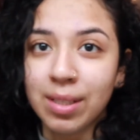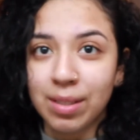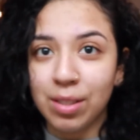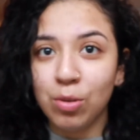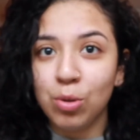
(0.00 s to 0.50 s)

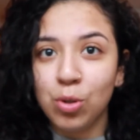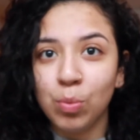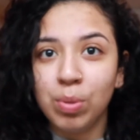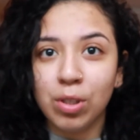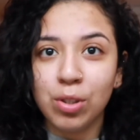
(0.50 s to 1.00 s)

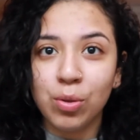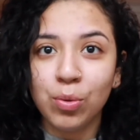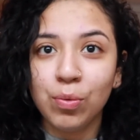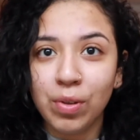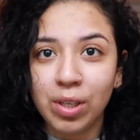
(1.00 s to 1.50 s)
YouTube
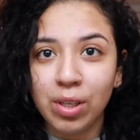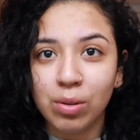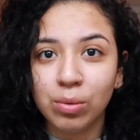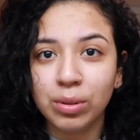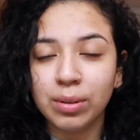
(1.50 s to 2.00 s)
cartoon
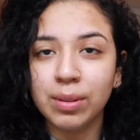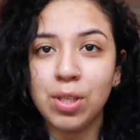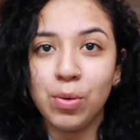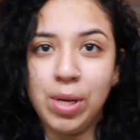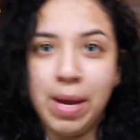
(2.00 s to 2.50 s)
videos.
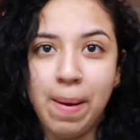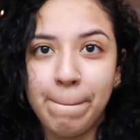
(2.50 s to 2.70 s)
So yeah,